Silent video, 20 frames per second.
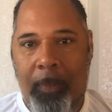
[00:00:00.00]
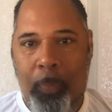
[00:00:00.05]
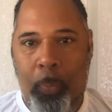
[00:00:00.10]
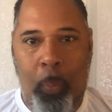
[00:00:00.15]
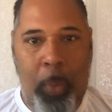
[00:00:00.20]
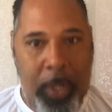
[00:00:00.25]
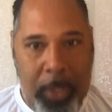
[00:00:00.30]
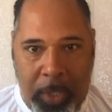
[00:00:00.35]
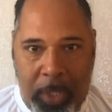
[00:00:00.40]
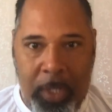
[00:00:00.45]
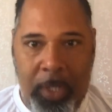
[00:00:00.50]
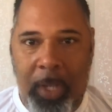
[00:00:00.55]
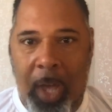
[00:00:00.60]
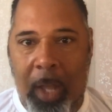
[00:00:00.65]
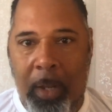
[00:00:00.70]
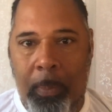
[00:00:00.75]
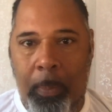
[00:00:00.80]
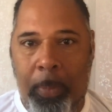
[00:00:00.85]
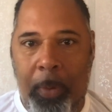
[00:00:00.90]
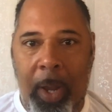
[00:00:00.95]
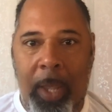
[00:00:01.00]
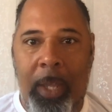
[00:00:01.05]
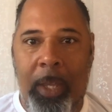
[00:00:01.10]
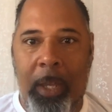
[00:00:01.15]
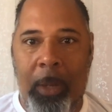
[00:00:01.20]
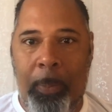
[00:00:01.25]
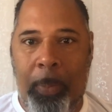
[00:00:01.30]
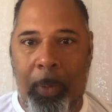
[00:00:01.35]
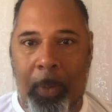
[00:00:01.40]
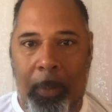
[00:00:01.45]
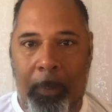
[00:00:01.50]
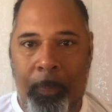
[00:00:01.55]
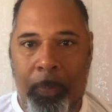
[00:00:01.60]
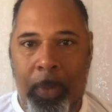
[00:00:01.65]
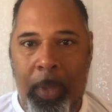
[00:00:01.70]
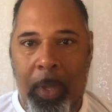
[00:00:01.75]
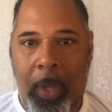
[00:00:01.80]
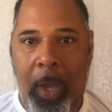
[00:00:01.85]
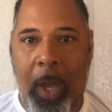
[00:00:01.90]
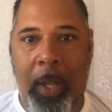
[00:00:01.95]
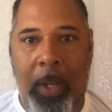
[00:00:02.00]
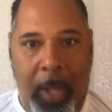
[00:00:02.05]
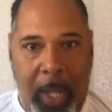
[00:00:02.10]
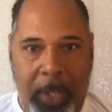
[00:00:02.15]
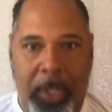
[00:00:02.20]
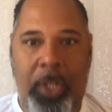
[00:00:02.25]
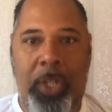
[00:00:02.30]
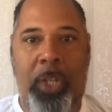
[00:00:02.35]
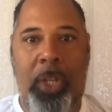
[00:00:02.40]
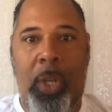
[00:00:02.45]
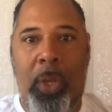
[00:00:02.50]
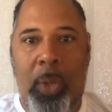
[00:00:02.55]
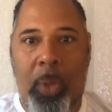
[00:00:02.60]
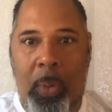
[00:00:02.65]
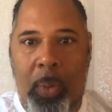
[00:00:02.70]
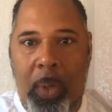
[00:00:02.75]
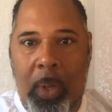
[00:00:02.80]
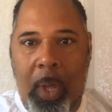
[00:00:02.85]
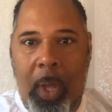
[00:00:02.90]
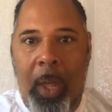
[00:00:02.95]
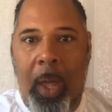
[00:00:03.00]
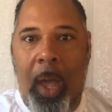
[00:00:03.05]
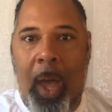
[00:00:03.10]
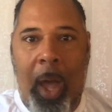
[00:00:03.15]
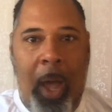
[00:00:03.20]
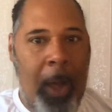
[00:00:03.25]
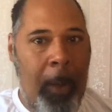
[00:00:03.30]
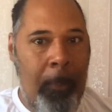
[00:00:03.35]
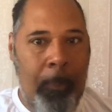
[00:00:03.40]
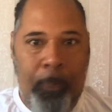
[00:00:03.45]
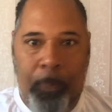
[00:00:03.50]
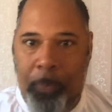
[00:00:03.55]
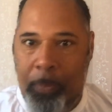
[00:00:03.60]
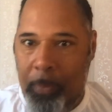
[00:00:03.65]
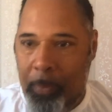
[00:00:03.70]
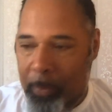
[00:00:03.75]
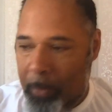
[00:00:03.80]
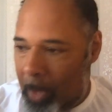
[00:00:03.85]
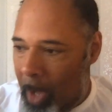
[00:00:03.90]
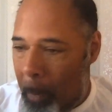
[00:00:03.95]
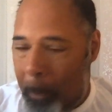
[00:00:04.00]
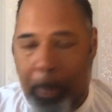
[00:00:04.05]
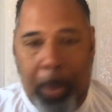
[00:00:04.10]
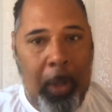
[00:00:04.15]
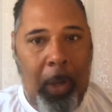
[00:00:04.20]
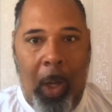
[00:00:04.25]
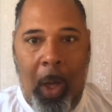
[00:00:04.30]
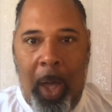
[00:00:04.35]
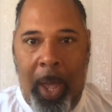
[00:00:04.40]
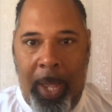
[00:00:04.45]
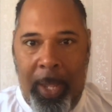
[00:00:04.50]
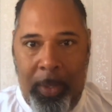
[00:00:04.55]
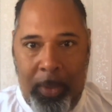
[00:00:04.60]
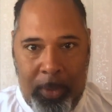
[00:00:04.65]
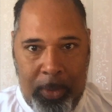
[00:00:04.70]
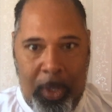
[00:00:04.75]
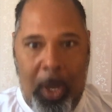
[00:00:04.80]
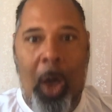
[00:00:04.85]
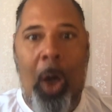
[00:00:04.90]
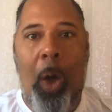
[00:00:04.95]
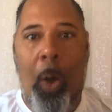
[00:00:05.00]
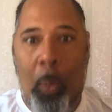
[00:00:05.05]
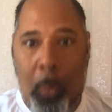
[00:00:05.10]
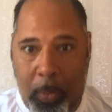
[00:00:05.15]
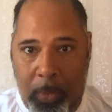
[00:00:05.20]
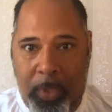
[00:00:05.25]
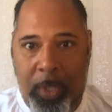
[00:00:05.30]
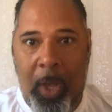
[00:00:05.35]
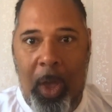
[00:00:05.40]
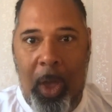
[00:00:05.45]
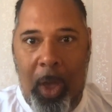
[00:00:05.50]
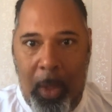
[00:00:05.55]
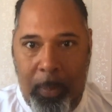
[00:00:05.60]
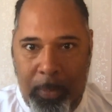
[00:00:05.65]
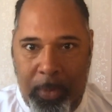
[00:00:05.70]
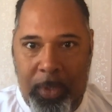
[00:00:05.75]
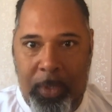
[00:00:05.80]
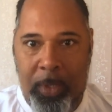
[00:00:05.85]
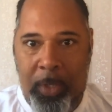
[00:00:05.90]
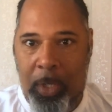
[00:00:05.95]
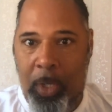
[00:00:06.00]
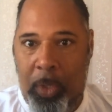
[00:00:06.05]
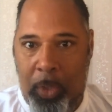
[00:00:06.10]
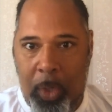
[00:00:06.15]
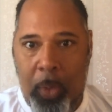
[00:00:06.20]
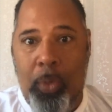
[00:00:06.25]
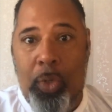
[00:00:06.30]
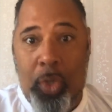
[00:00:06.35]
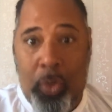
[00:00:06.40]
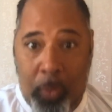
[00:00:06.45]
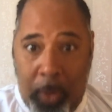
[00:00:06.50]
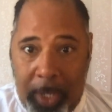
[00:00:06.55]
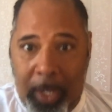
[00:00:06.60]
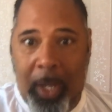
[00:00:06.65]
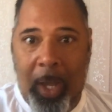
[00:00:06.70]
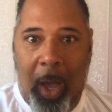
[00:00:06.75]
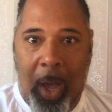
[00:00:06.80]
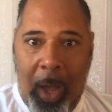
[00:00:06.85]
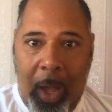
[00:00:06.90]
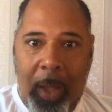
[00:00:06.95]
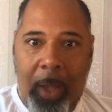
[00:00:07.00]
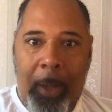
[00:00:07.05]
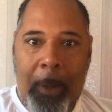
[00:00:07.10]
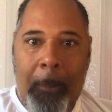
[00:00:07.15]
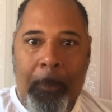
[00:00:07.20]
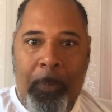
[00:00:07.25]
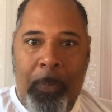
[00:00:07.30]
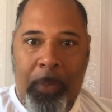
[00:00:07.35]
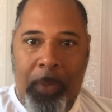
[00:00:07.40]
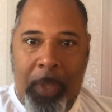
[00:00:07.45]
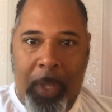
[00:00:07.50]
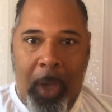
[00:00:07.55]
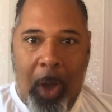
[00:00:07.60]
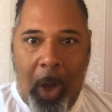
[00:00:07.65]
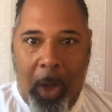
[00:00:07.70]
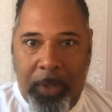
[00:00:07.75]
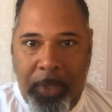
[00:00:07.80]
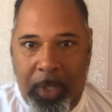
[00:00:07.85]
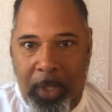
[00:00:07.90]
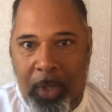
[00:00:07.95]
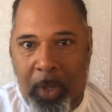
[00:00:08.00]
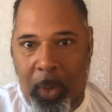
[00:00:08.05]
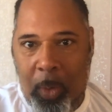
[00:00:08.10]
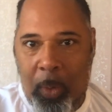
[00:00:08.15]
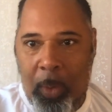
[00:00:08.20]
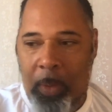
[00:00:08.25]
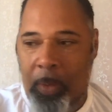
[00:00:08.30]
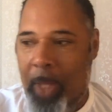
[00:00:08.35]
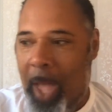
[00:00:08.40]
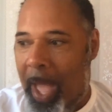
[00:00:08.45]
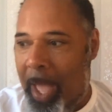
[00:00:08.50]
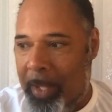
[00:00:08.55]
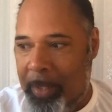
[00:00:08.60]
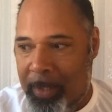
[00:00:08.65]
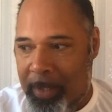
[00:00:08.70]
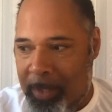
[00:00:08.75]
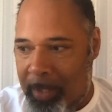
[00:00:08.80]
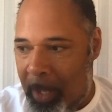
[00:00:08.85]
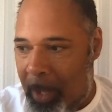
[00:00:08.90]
which is unbreakable unless you apply the whole terms. You trigger the article that